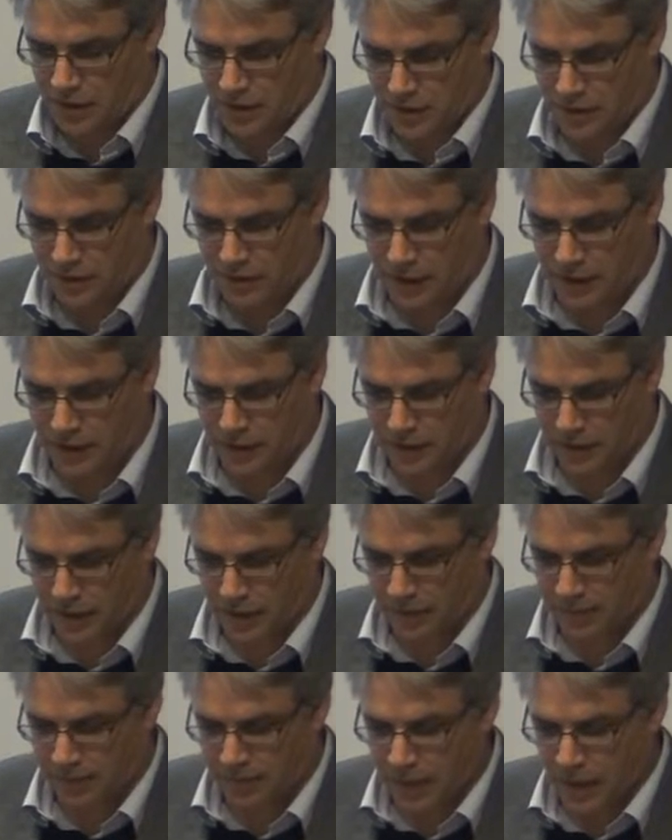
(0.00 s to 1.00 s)
cost
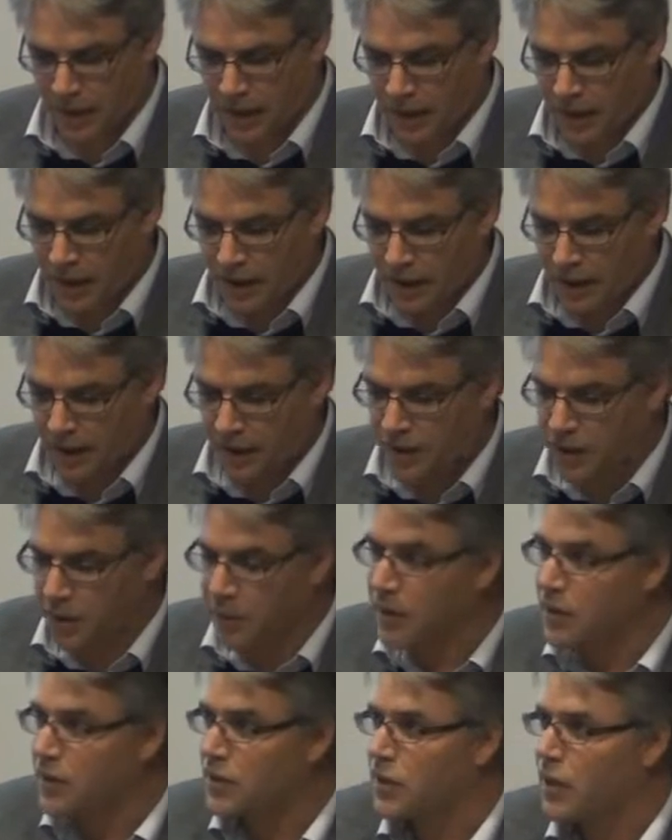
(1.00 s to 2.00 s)
effectively. In
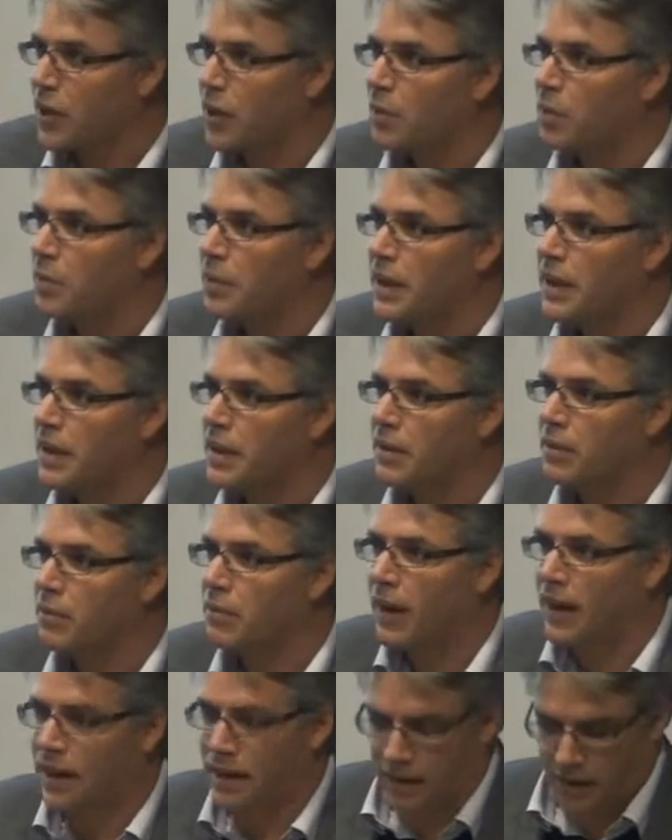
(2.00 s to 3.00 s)
doing so, we
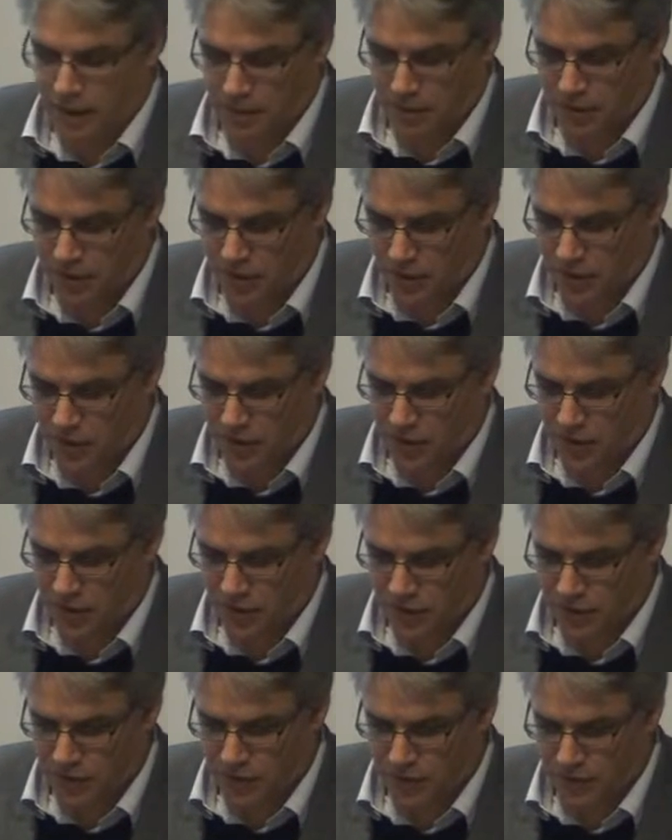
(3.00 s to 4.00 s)
radically reduce the
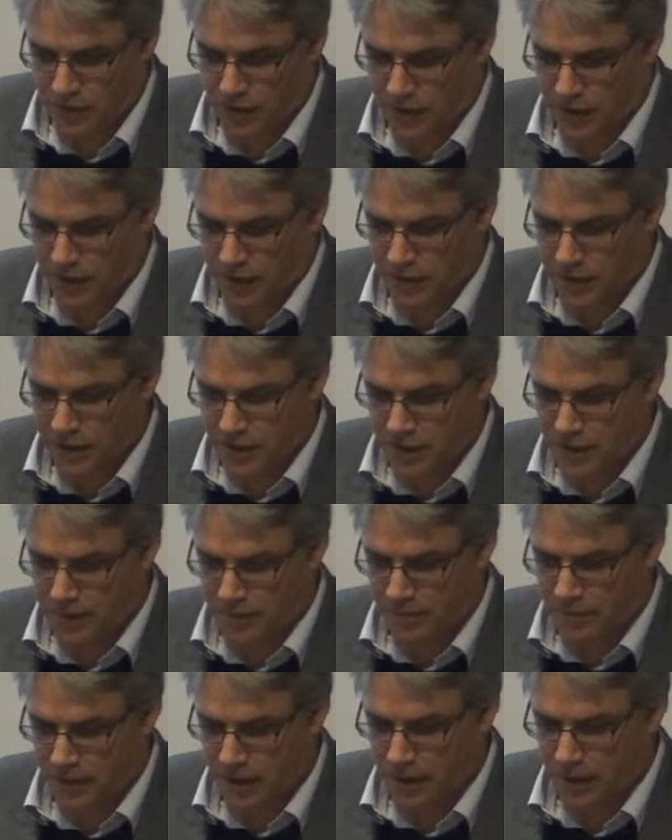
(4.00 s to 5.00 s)
cost of tidal
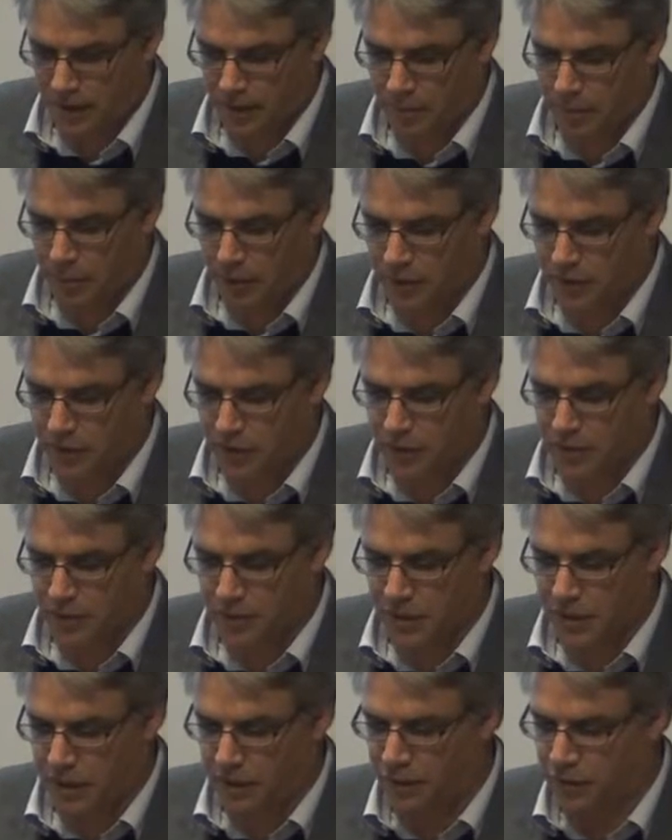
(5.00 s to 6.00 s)
energy, both in
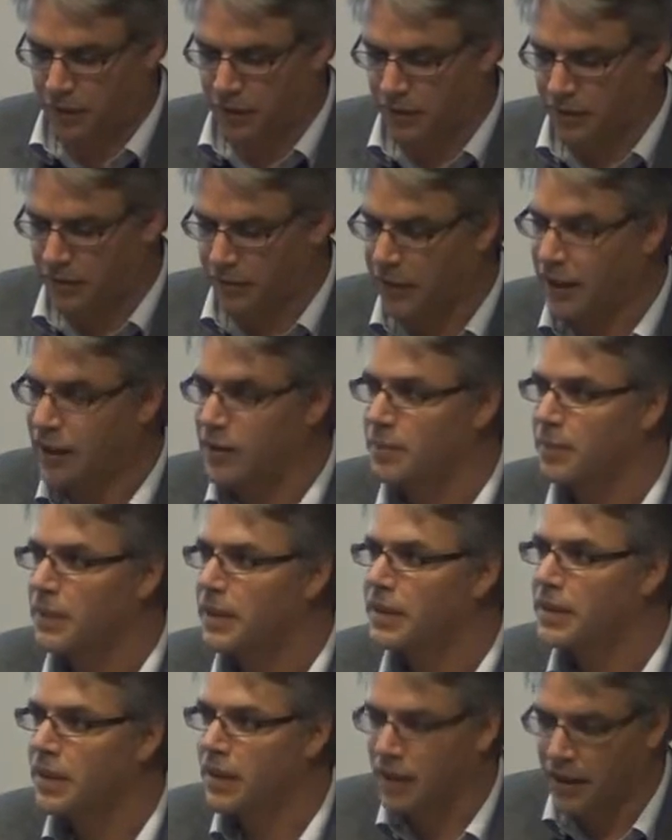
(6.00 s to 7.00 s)
terms of the upfront
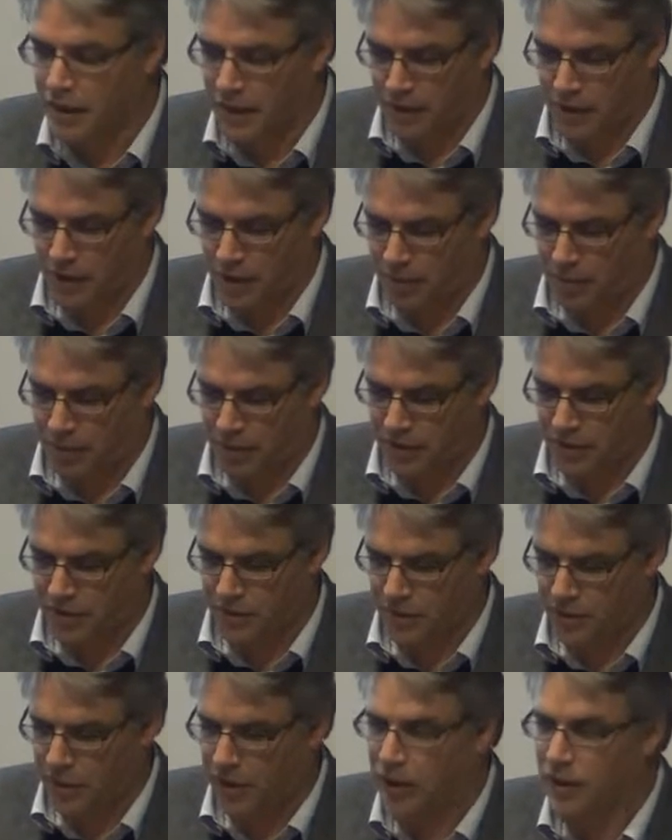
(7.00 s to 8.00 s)
investment, the
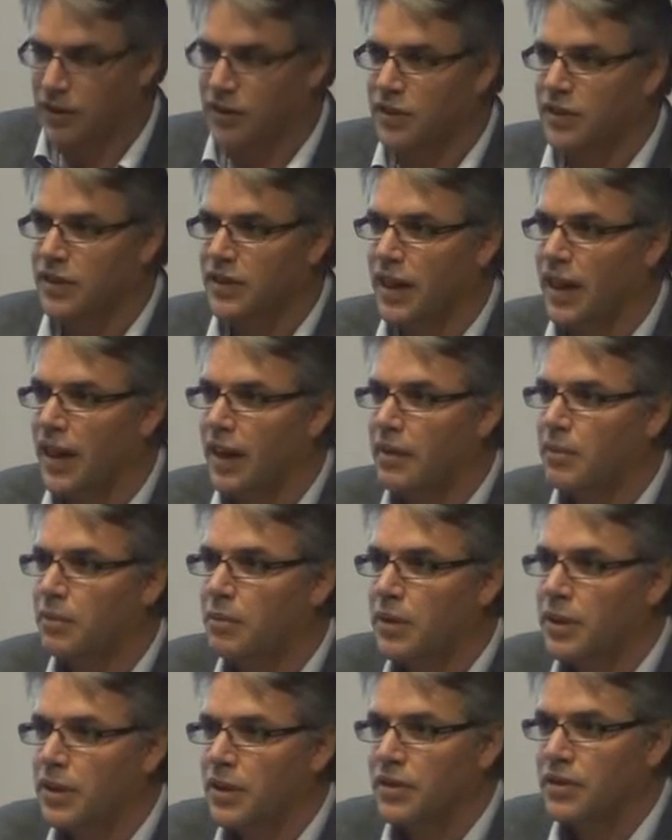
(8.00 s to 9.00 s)
operational costs,
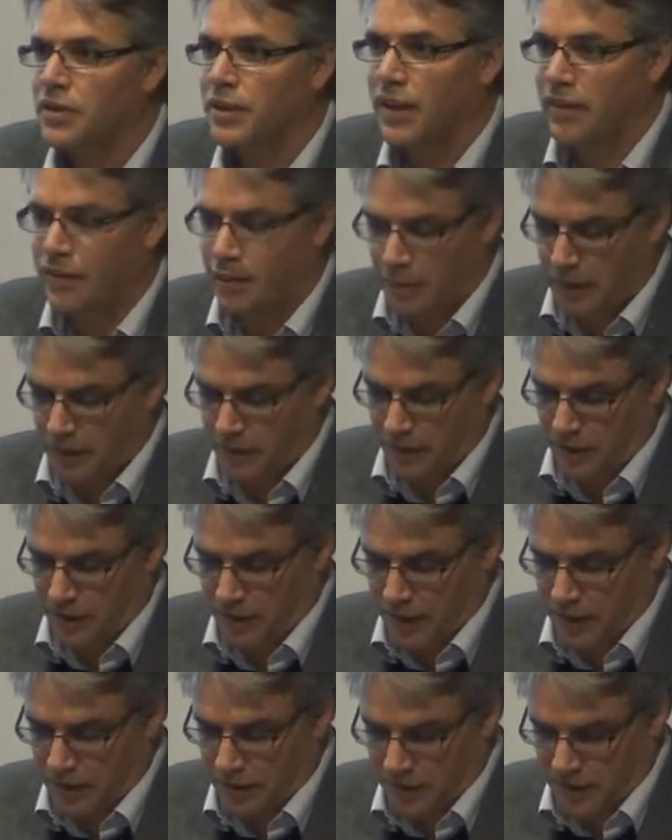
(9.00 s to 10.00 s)
and we also have the benefit
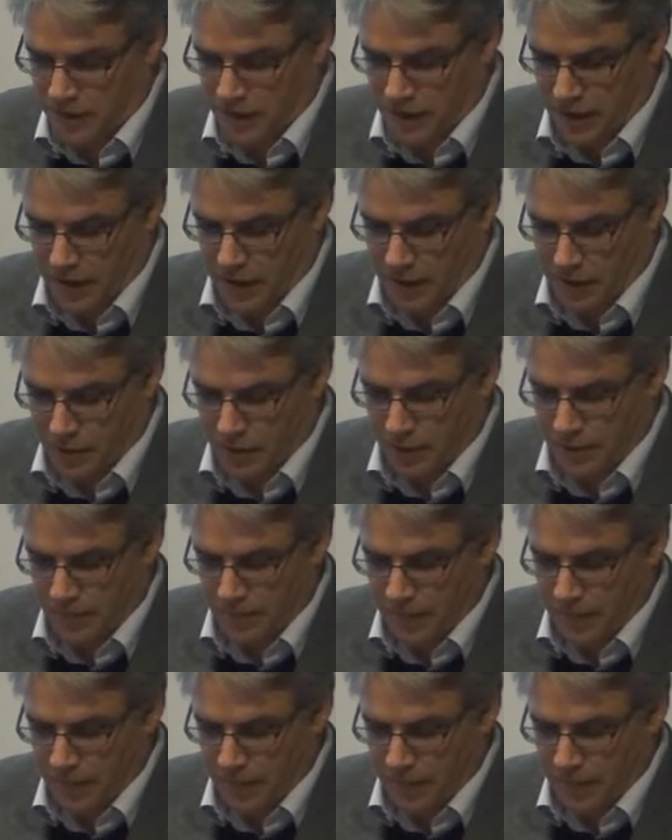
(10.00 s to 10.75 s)
of increasing the yield.